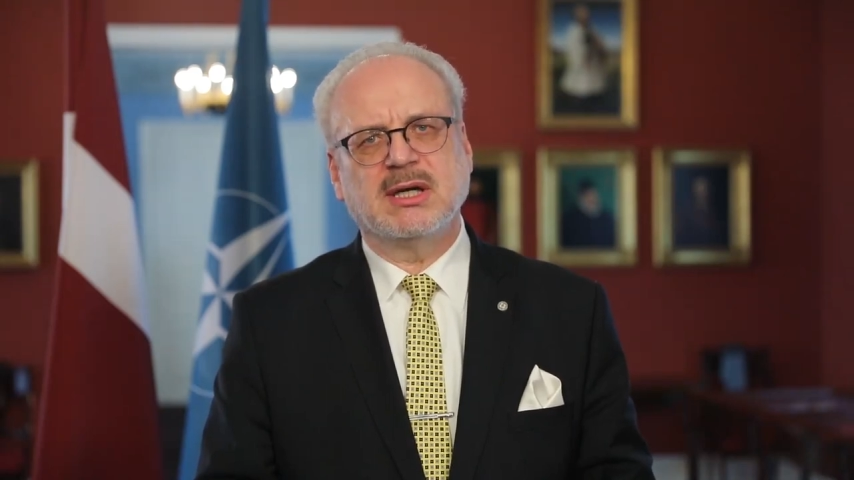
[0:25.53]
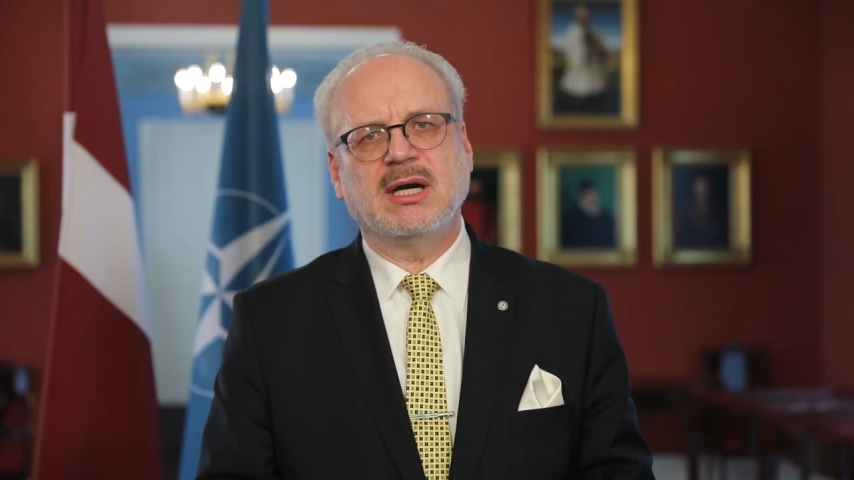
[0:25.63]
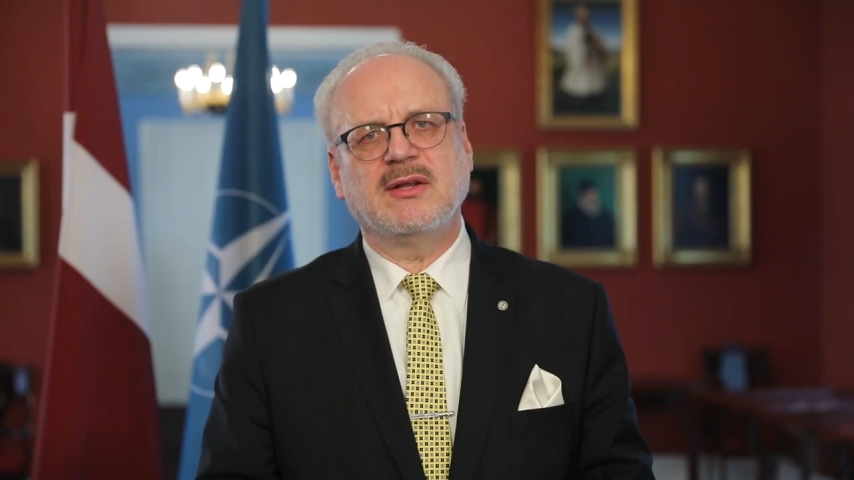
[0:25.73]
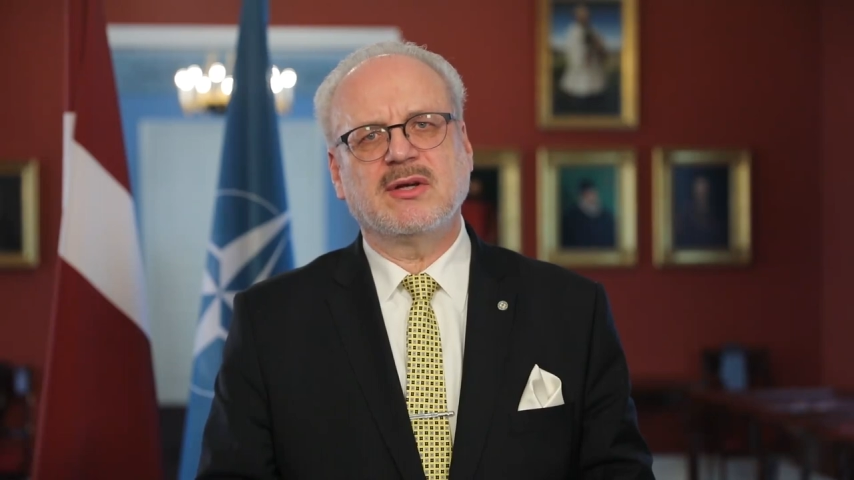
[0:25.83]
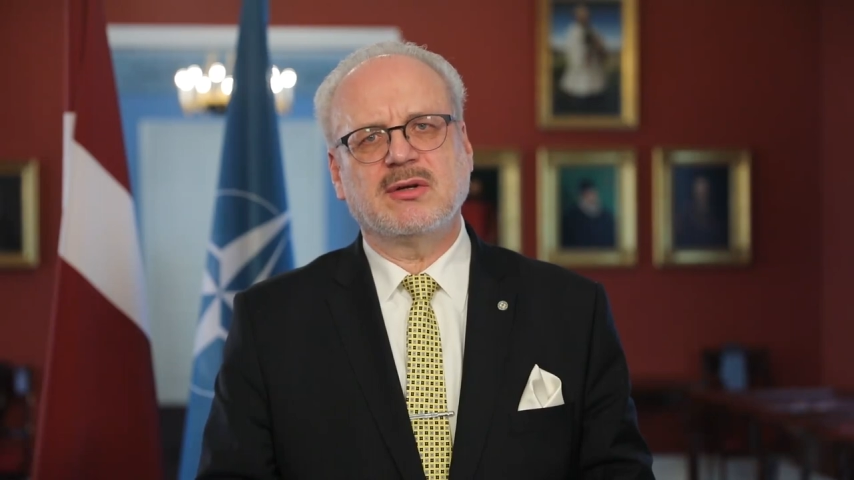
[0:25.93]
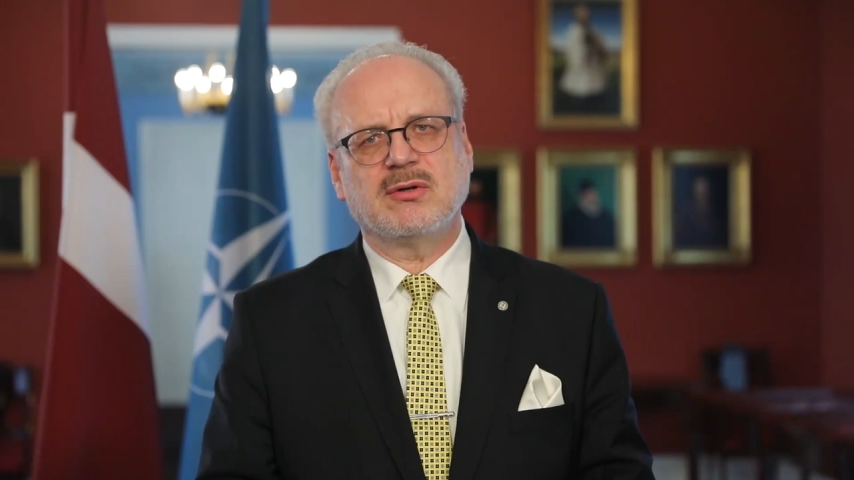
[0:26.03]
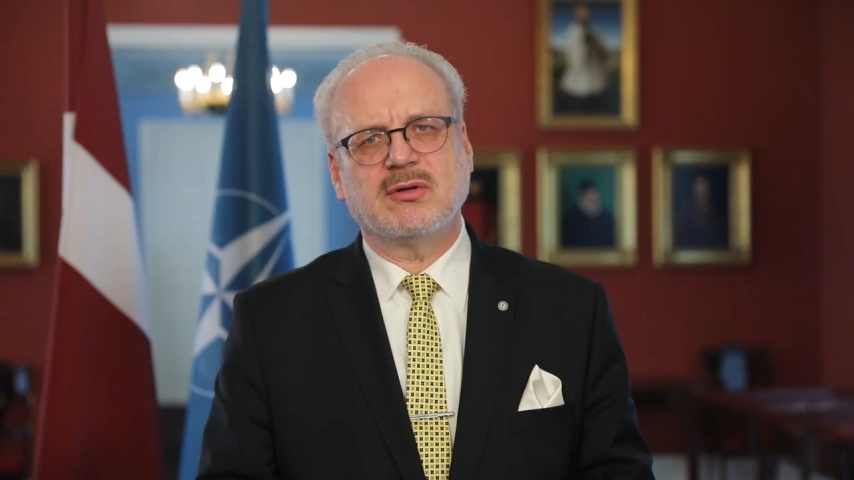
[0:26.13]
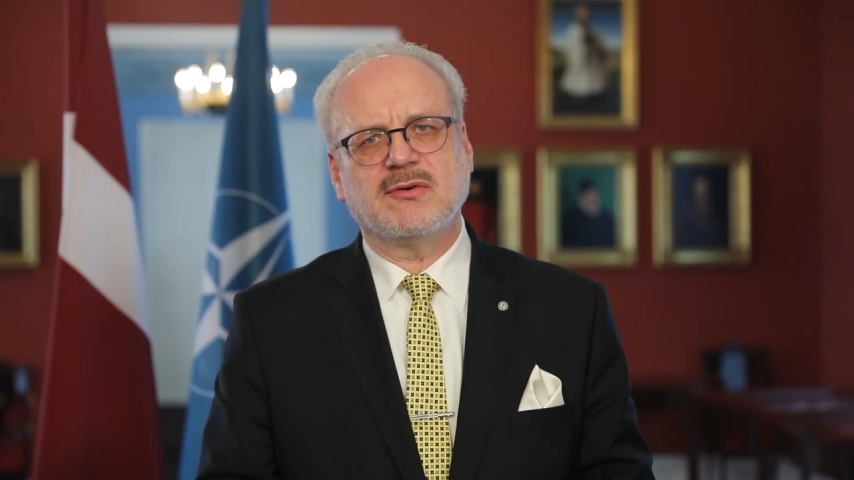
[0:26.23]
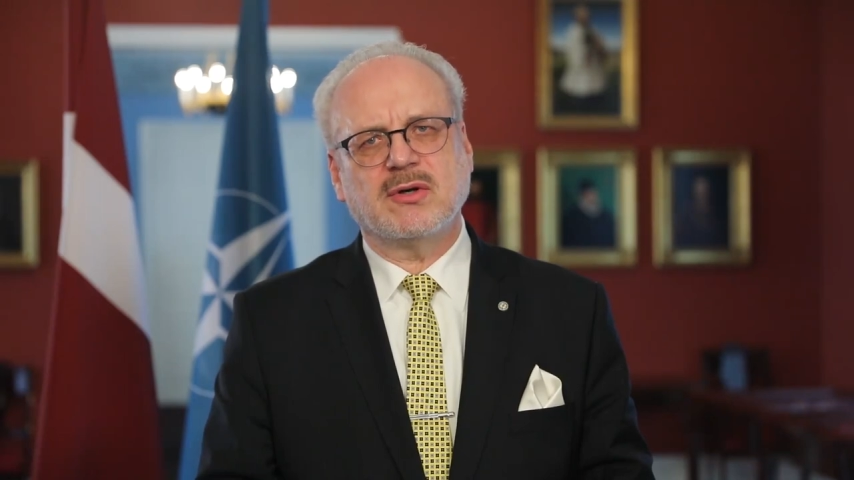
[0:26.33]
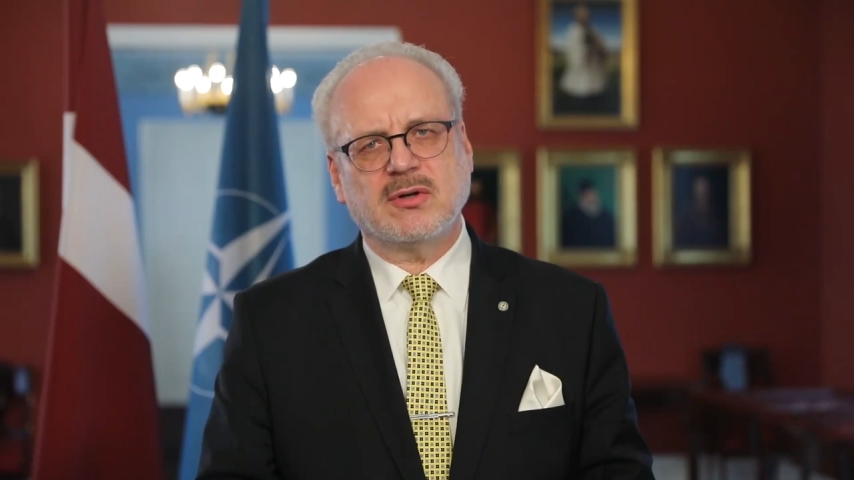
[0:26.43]
and the
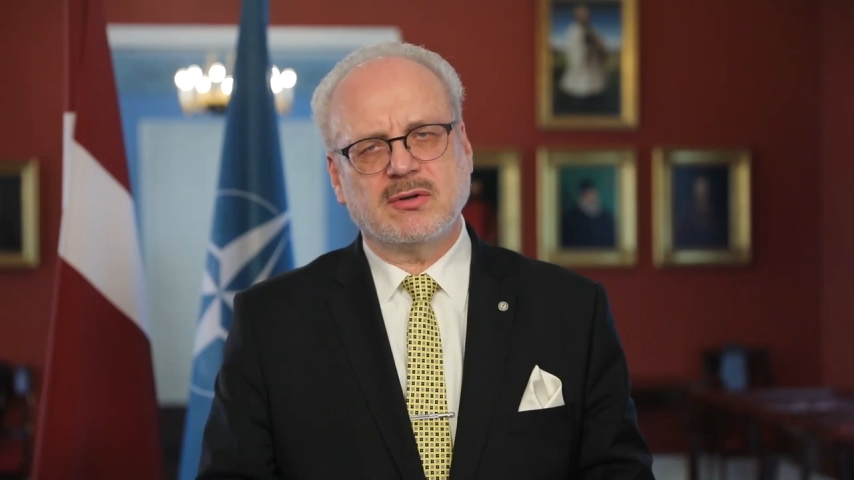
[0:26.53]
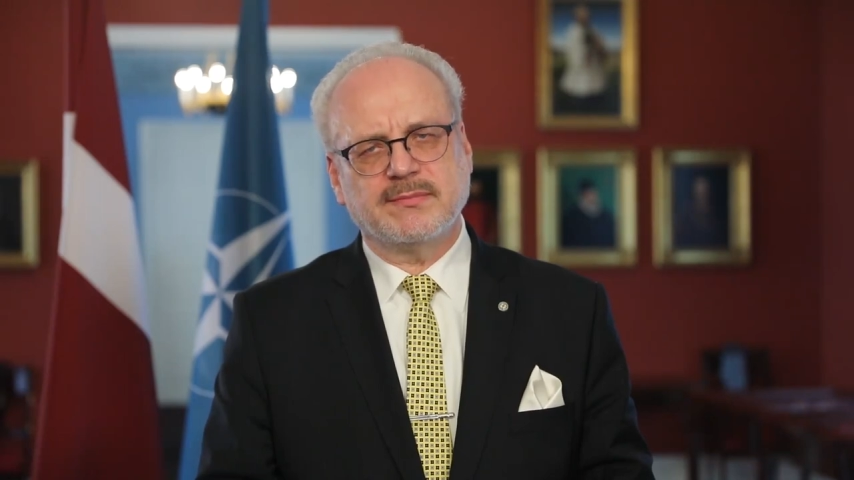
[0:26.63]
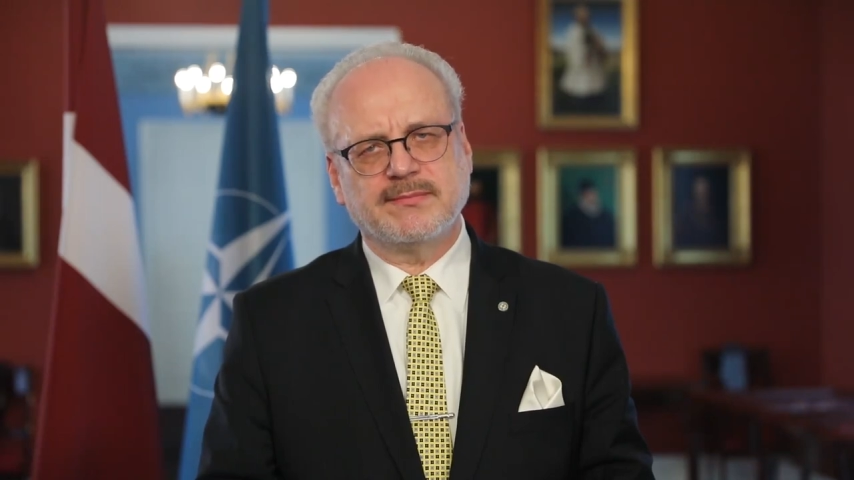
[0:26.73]
rule of law.